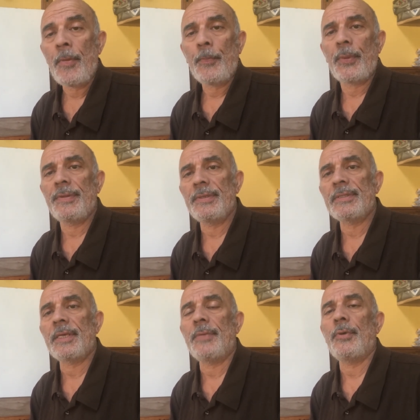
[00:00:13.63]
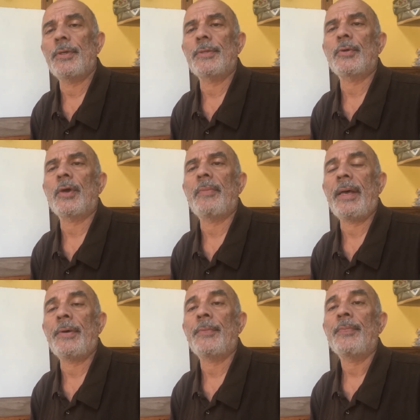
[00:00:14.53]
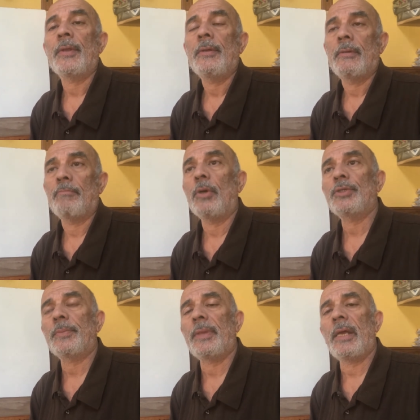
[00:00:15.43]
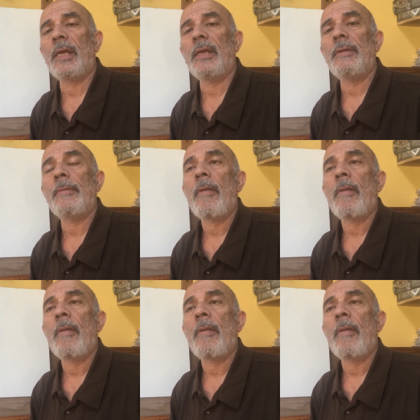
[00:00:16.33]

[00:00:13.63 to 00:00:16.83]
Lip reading: but this time we're going to talk about multiplying